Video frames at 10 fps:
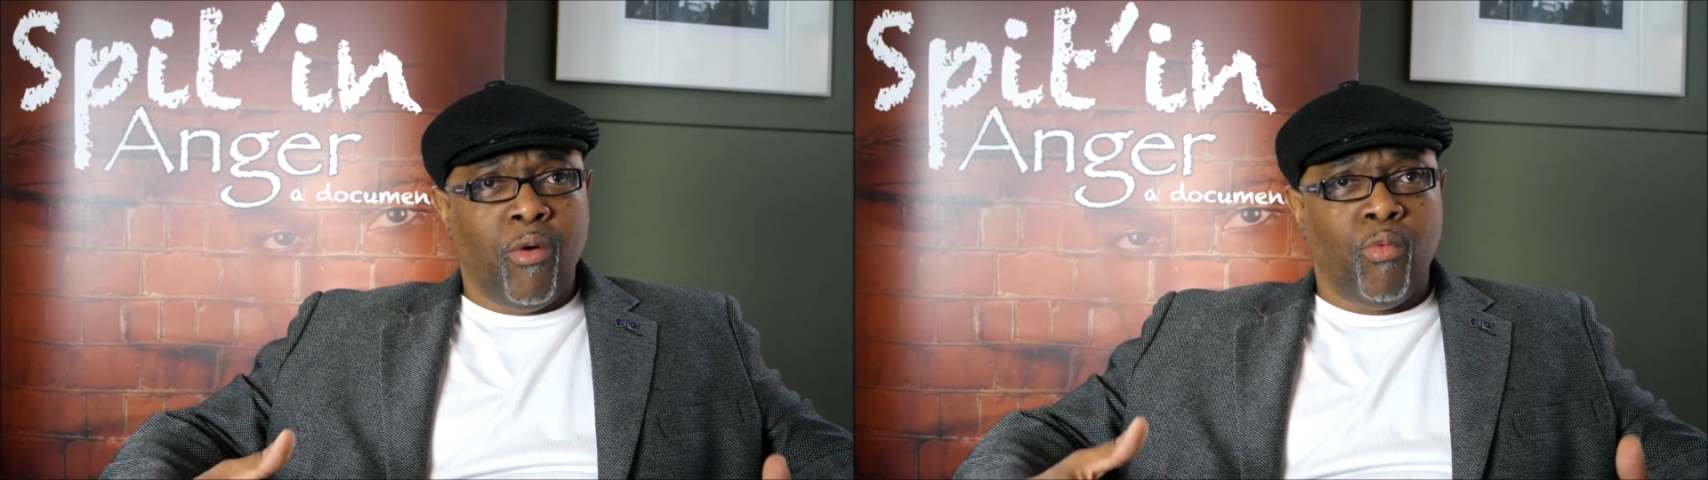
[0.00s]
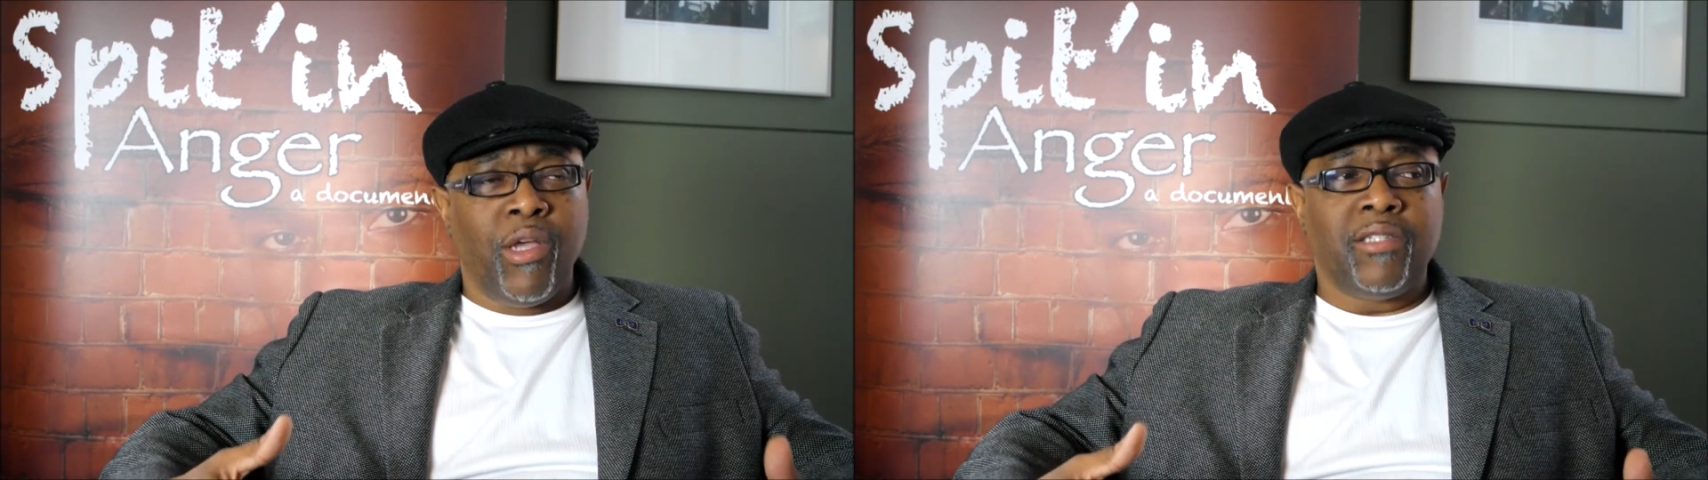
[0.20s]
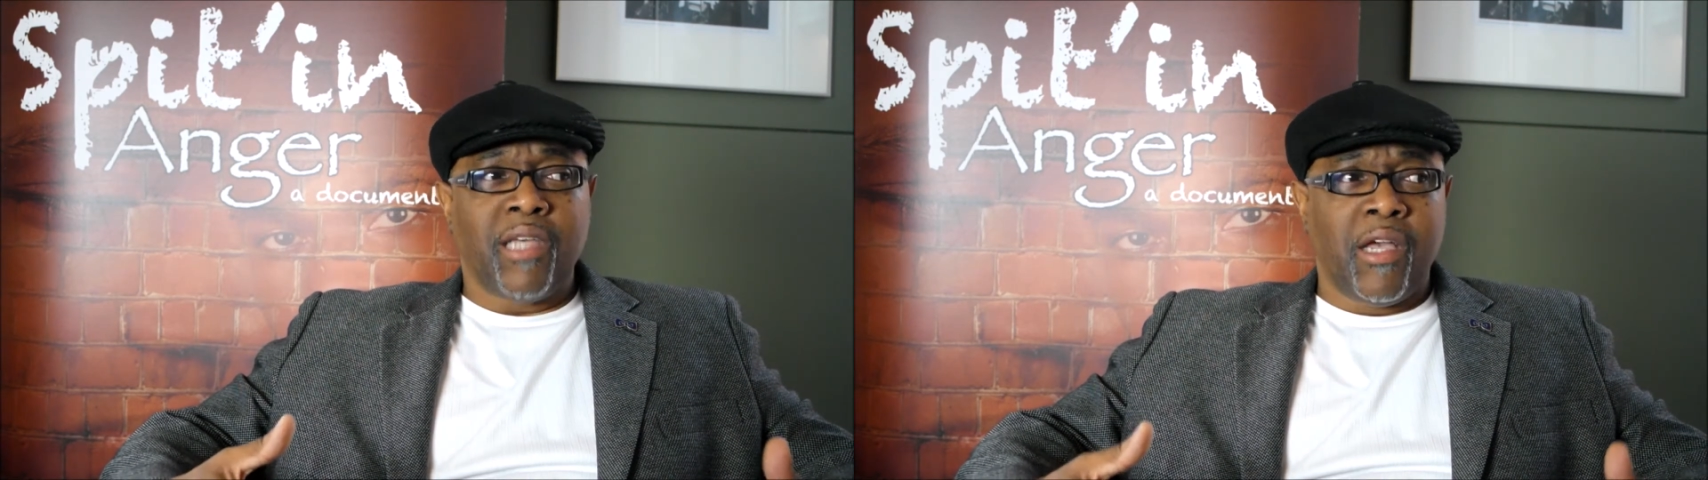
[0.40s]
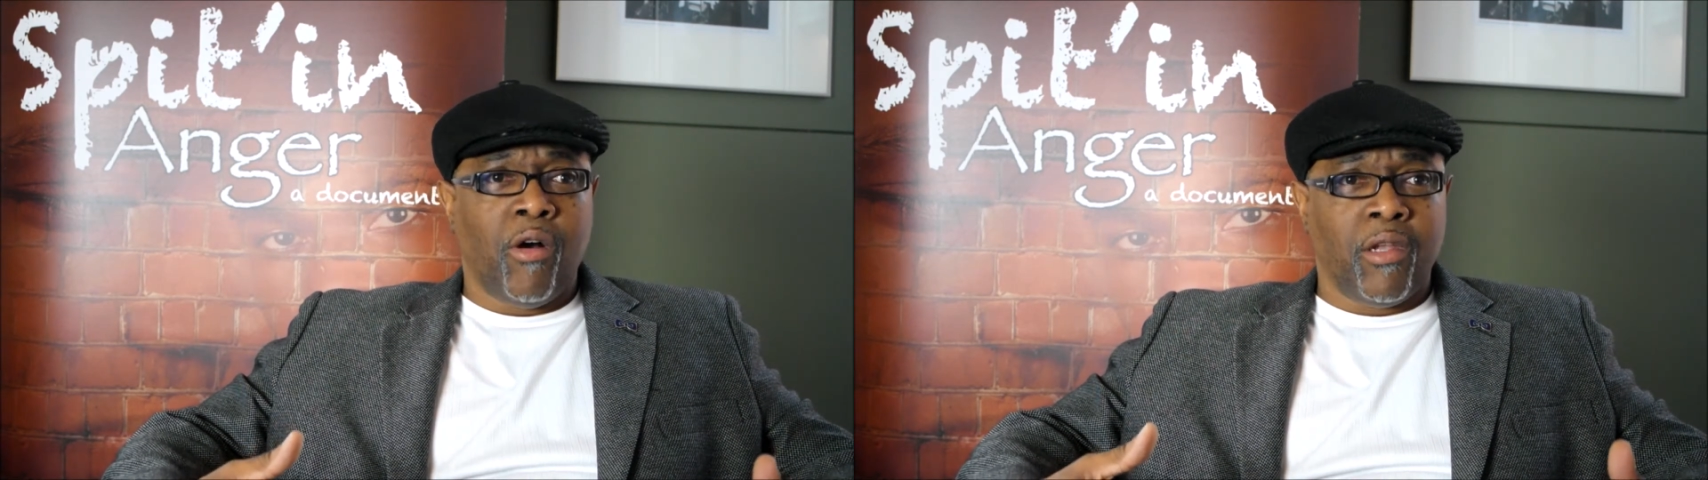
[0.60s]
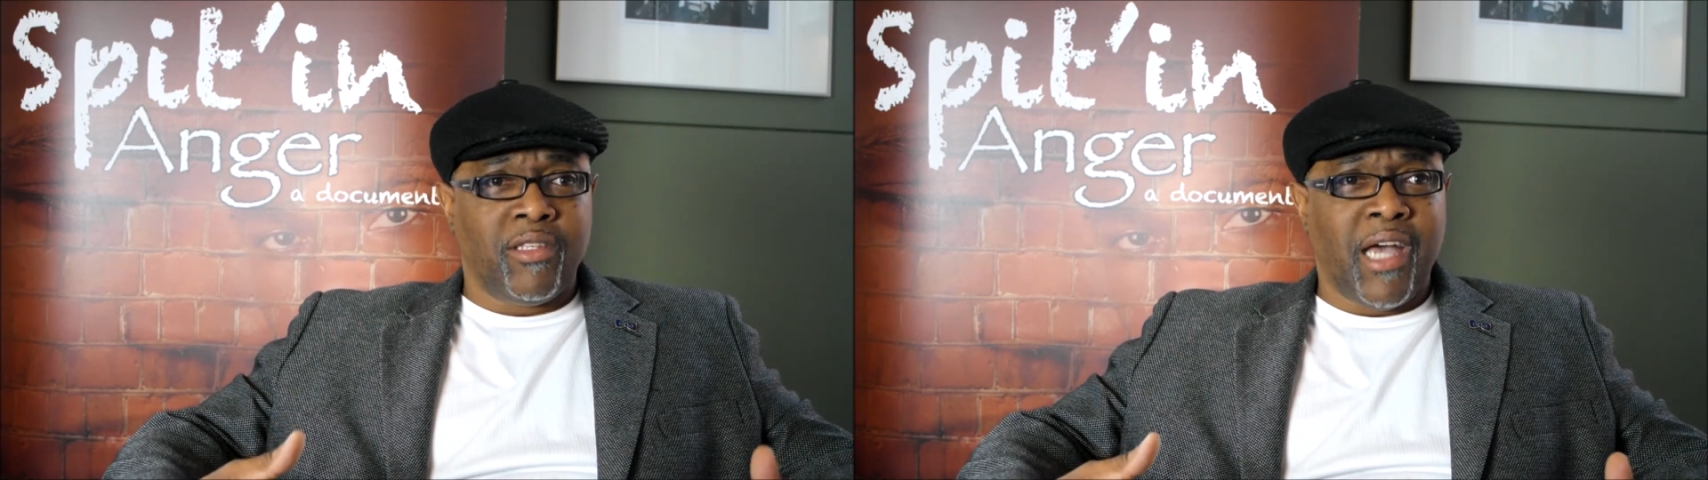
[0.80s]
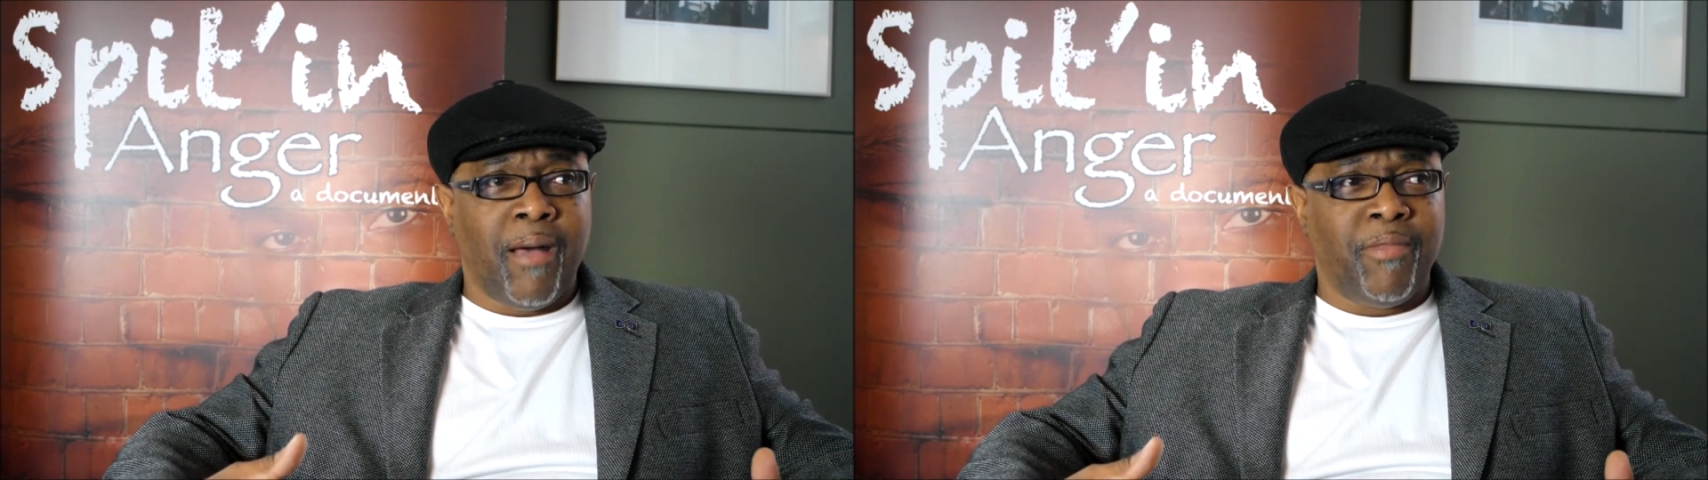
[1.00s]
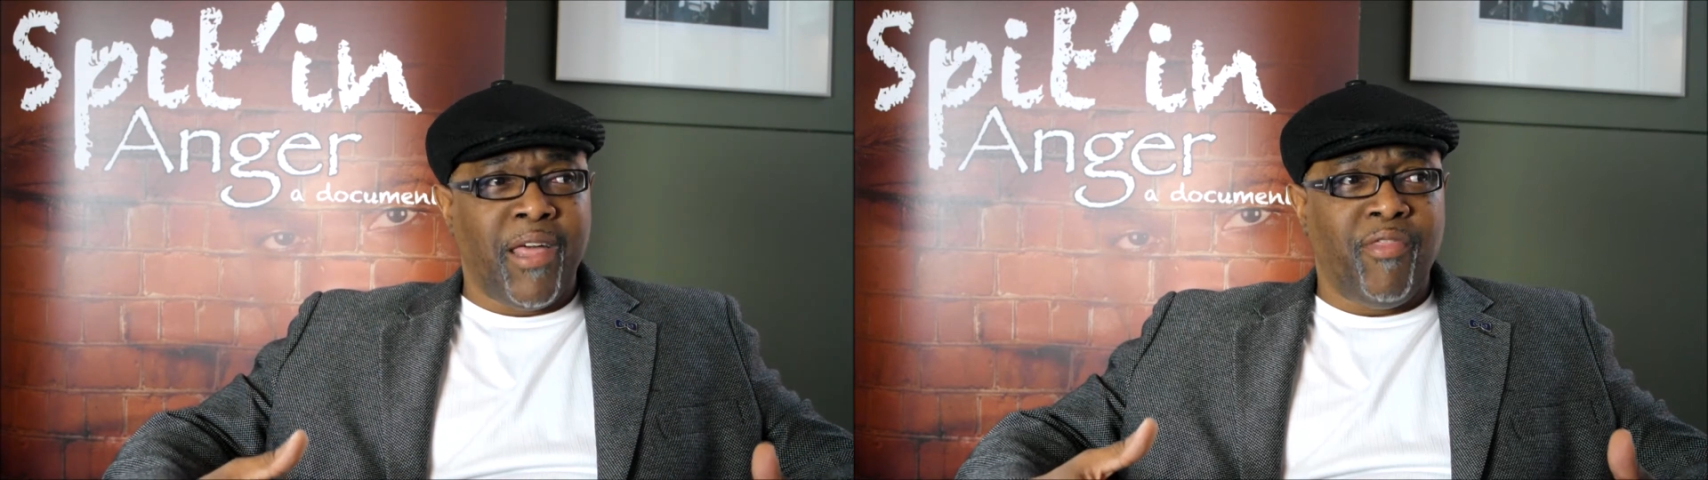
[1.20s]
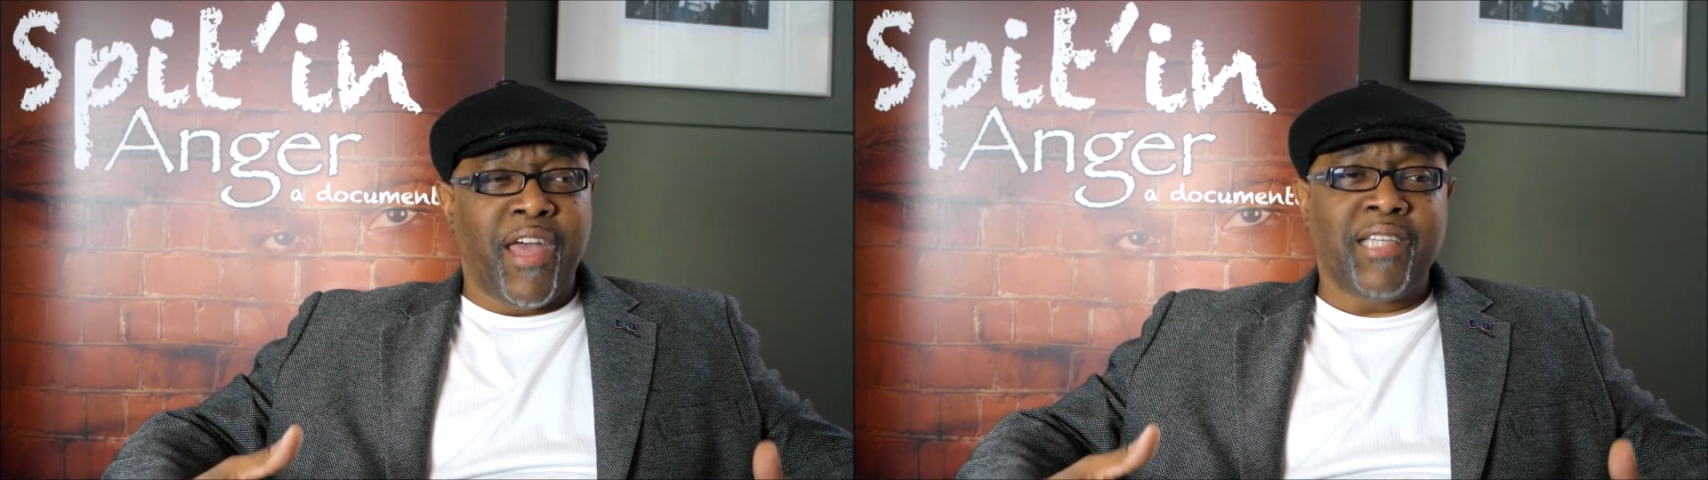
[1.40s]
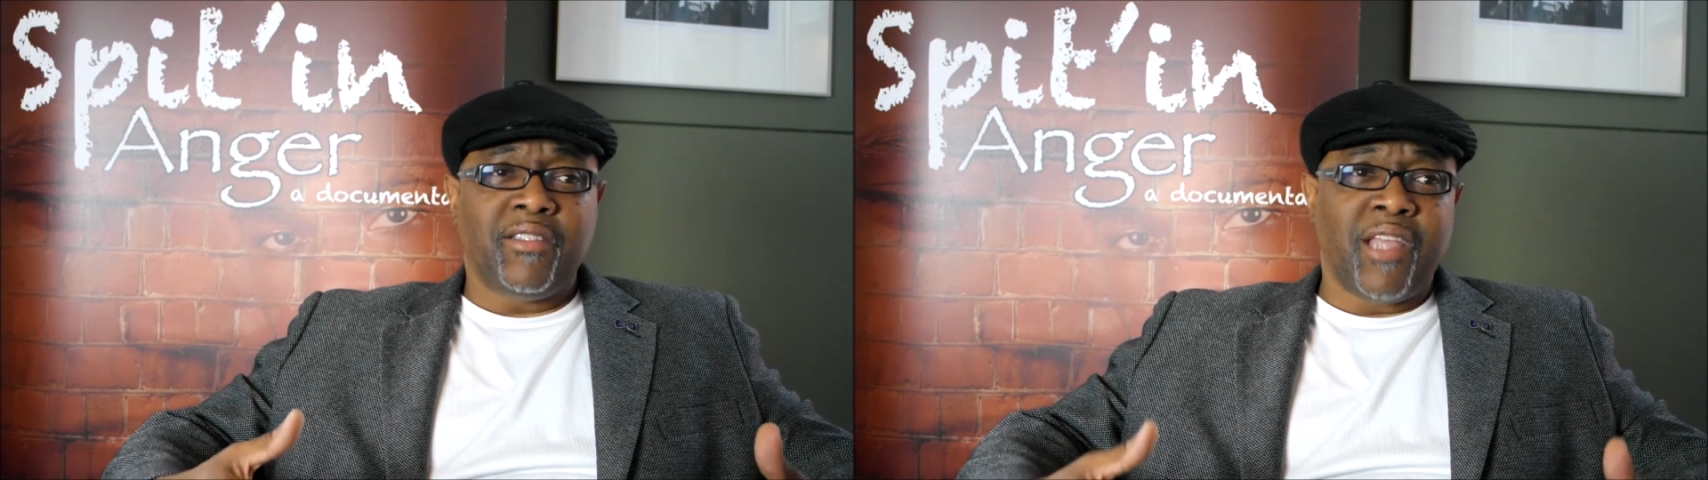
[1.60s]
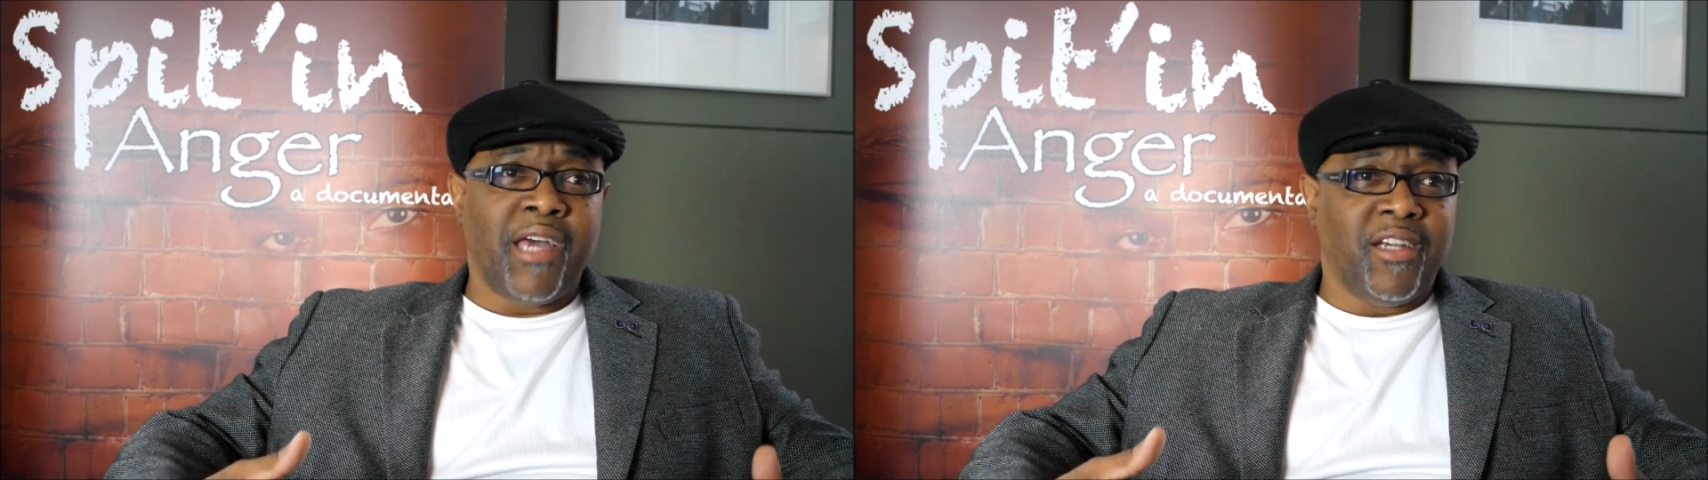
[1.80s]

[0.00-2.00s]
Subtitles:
we say all the time that that's not